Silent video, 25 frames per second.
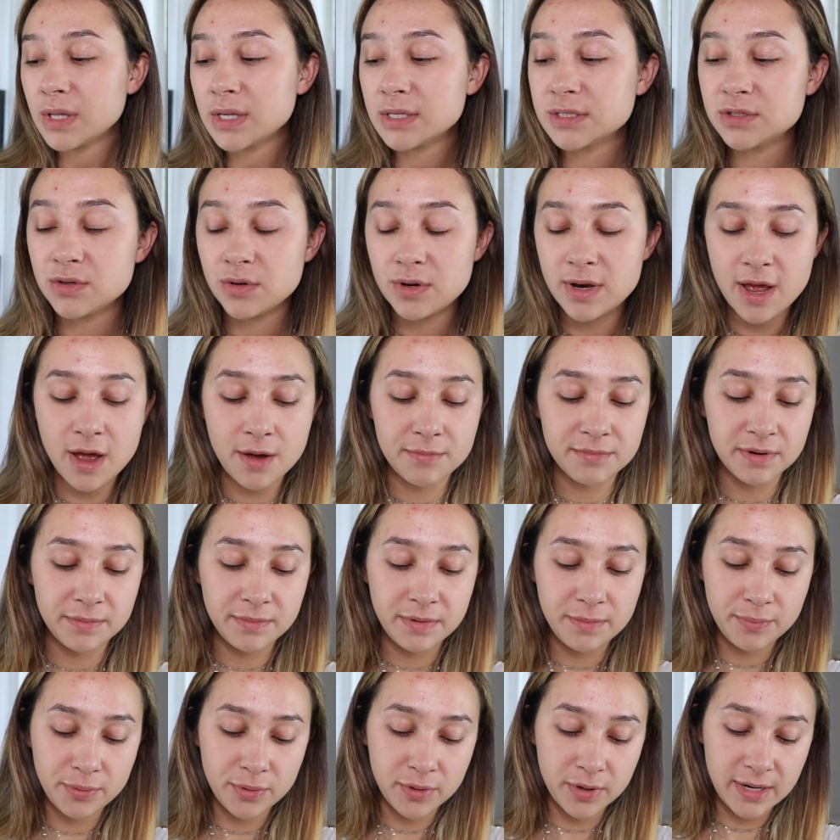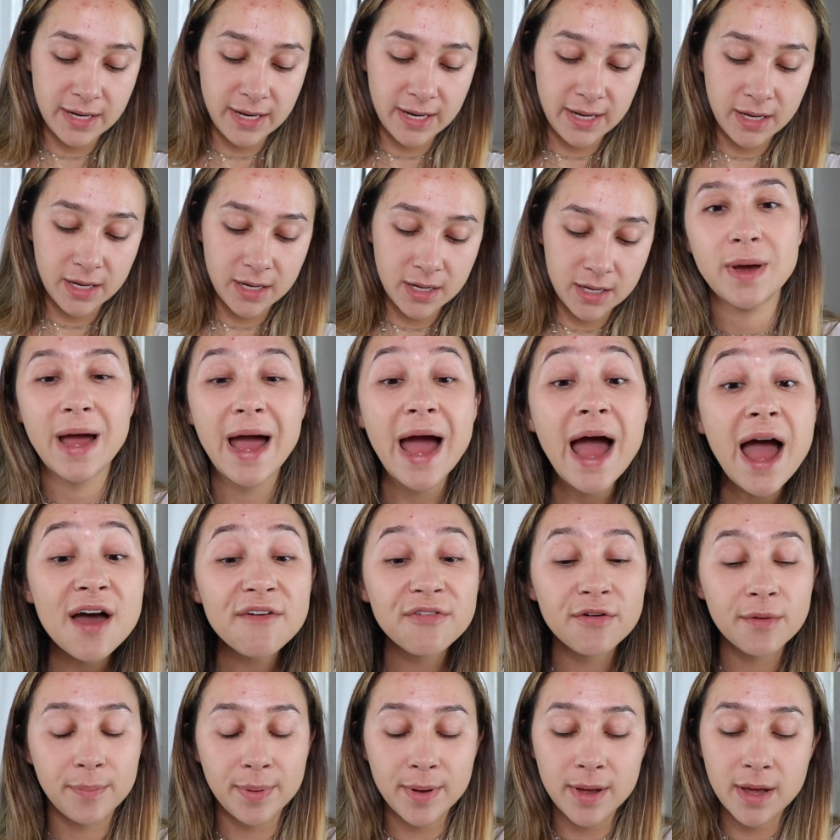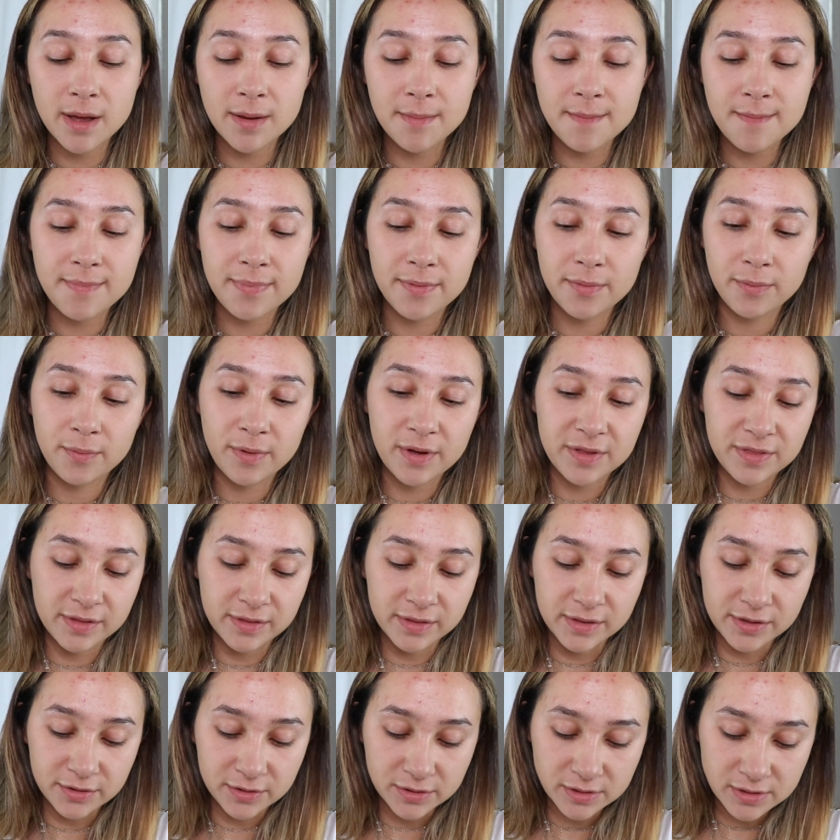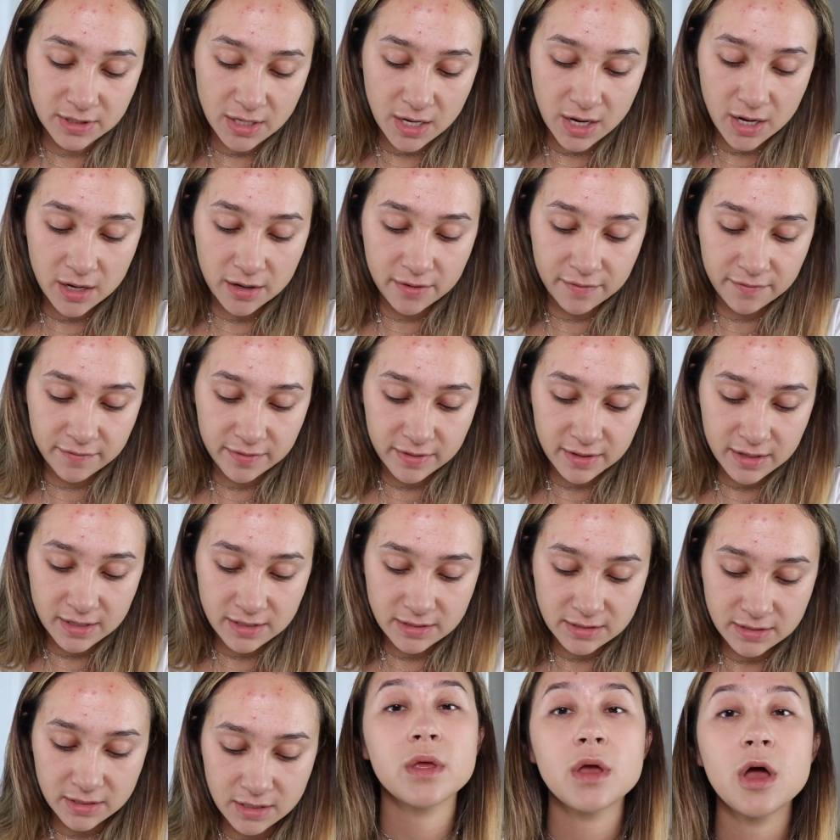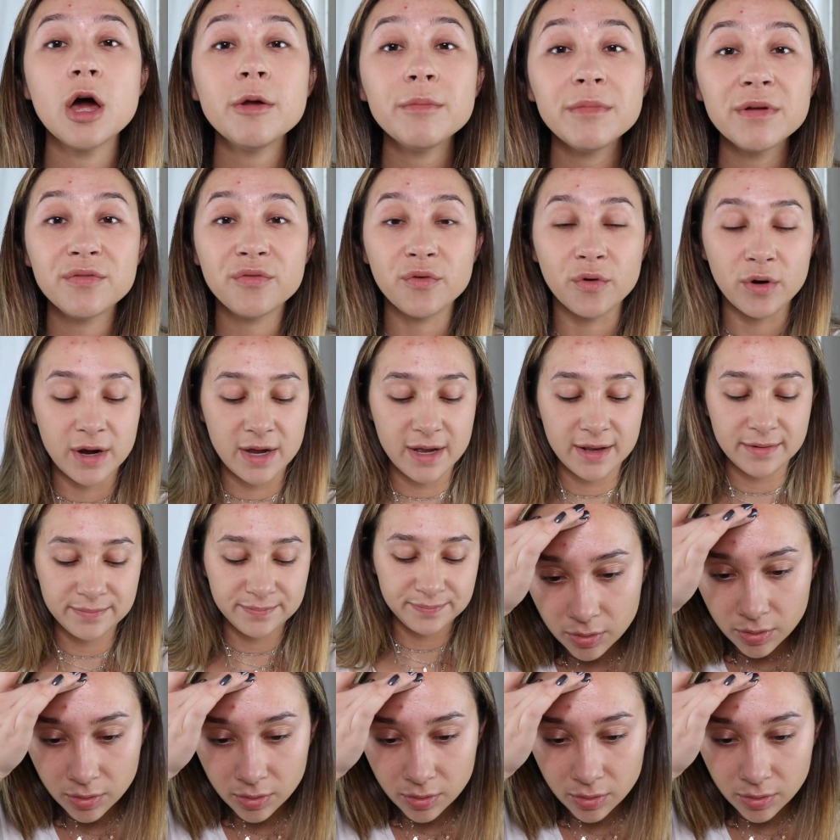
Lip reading: So now I'm gonna be putting half a pump with a little dot of this on my forehead.